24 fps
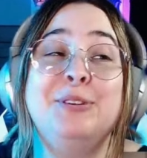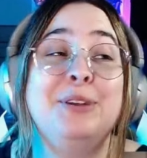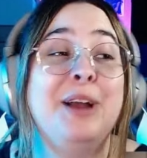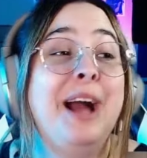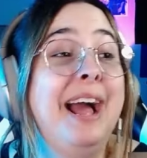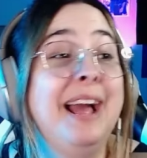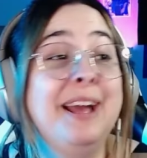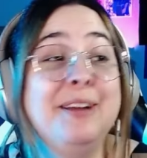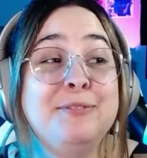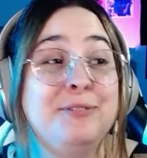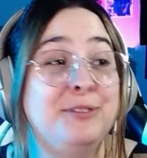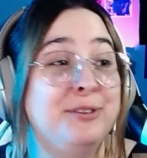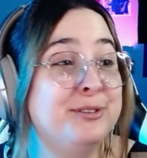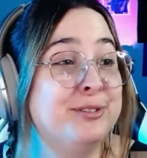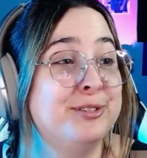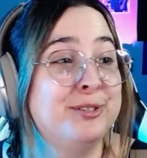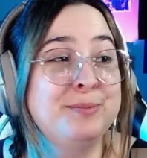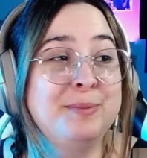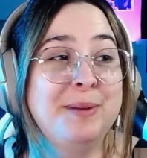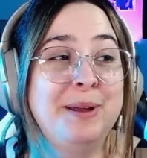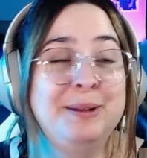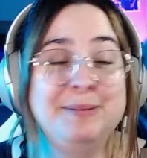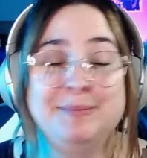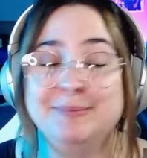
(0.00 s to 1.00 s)
have
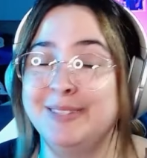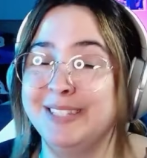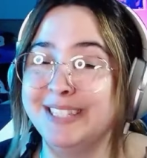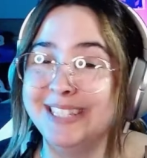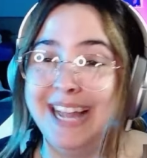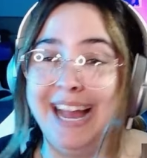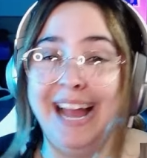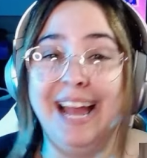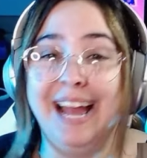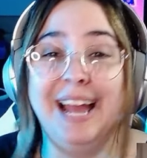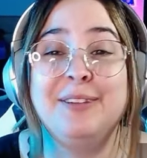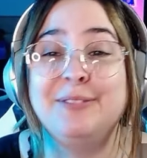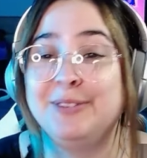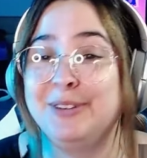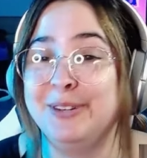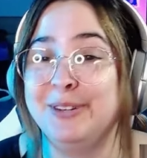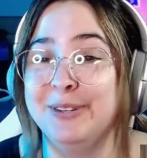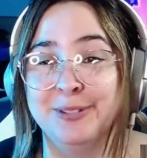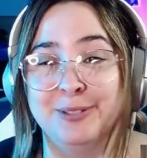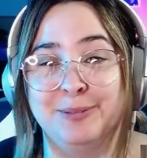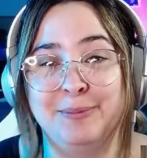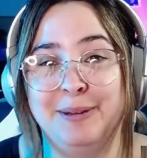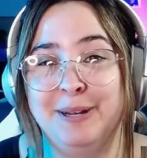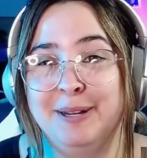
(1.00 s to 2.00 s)
goosebumps. I have
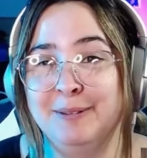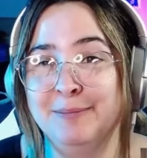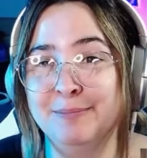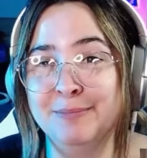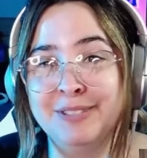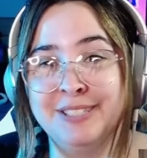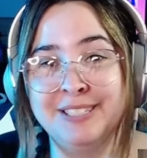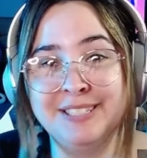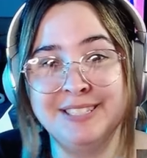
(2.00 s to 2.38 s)
goosebumps.